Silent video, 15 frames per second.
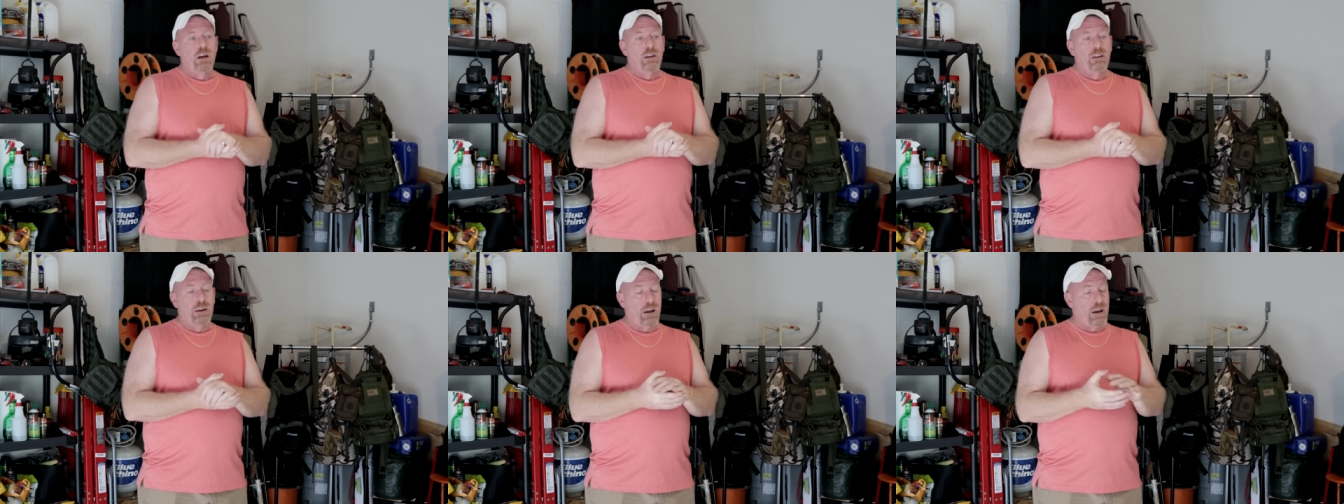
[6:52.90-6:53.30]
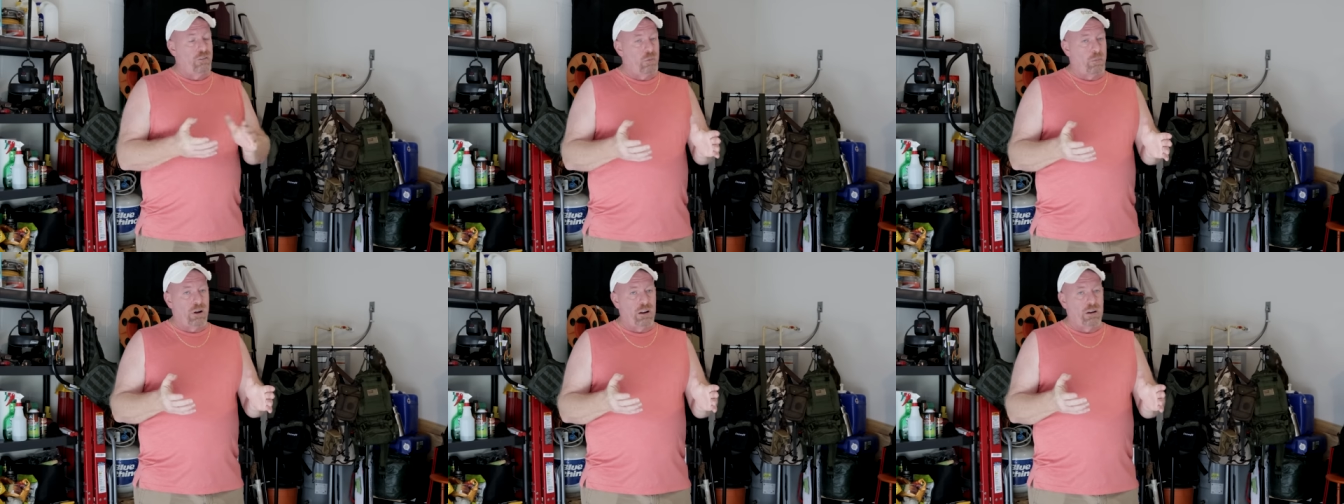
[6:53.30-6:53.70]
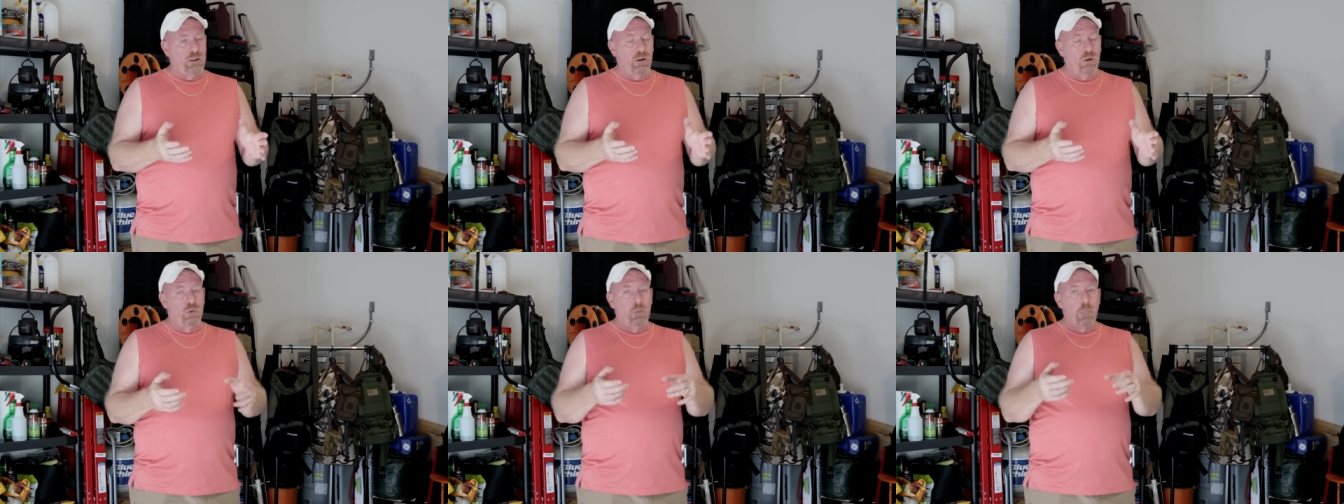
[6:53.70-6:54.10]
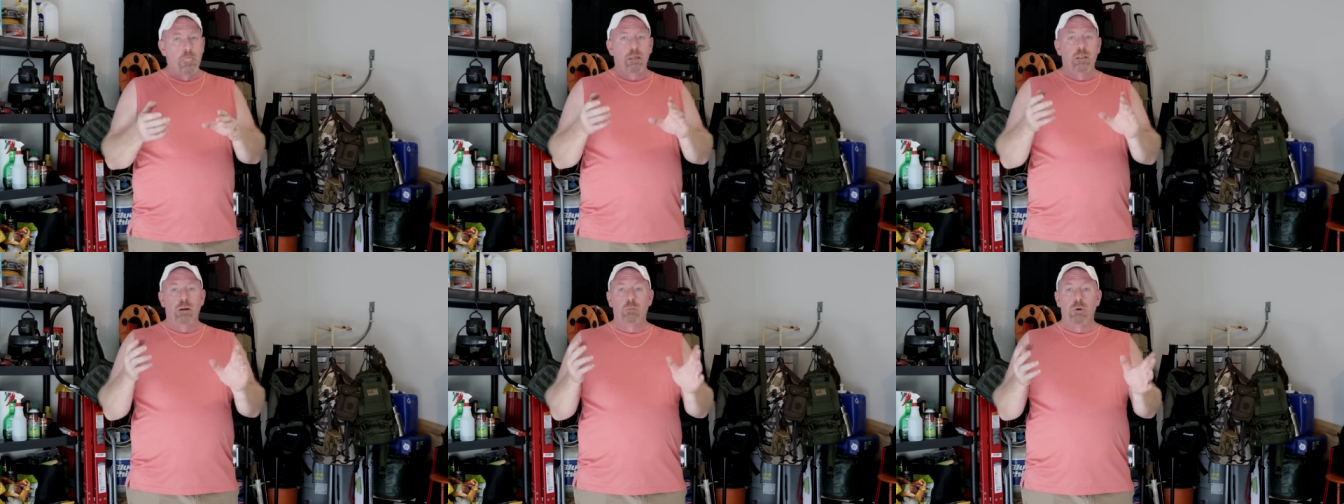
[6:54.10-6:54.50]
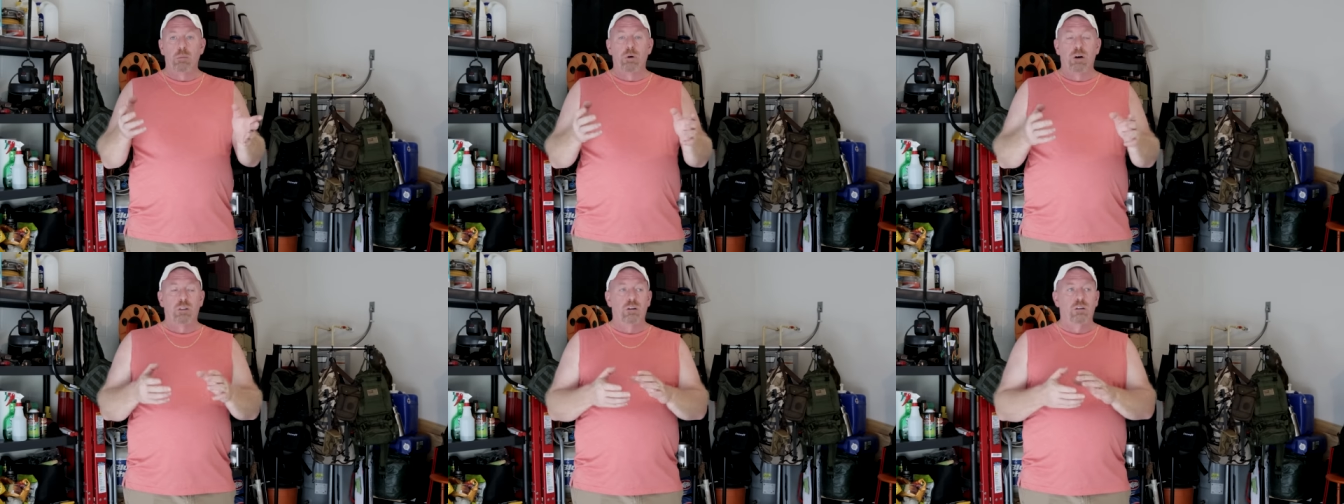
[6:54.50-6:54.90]
let everybody know that my
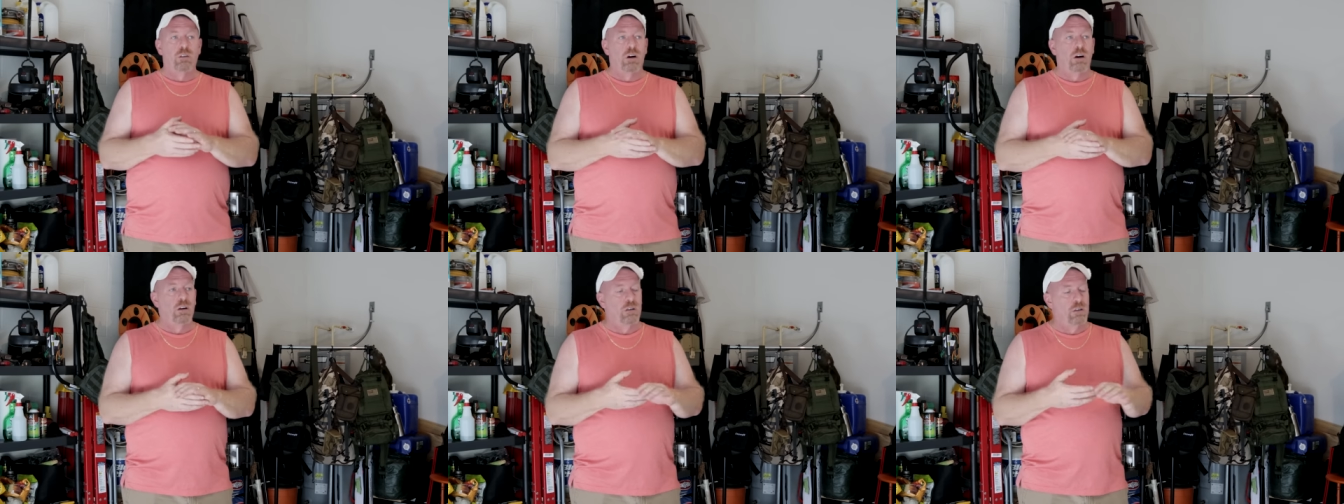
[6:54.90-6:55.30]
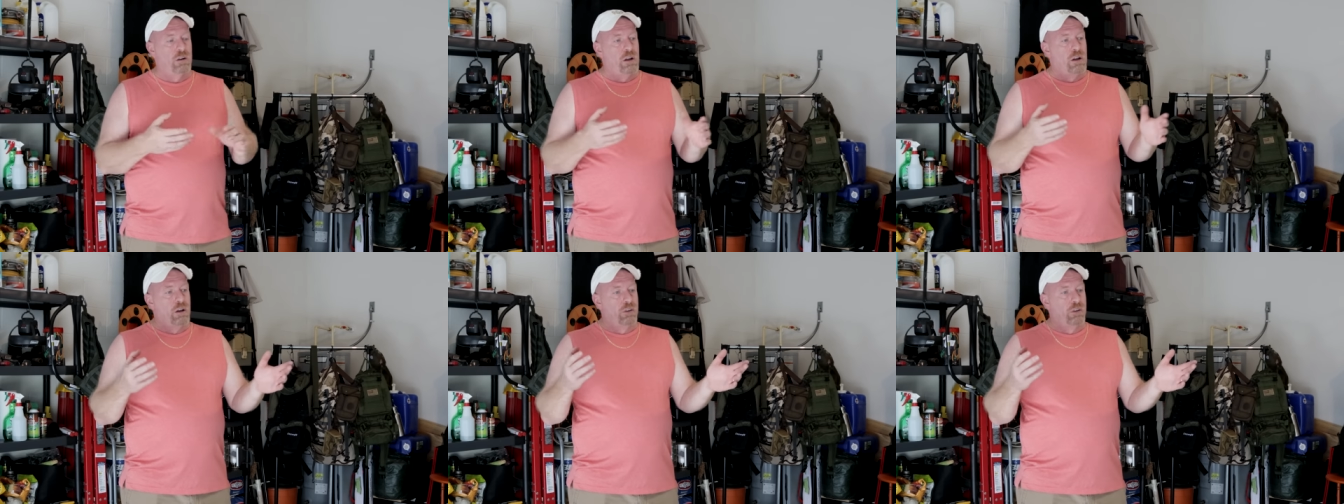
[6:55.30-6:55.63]
mother-in-law,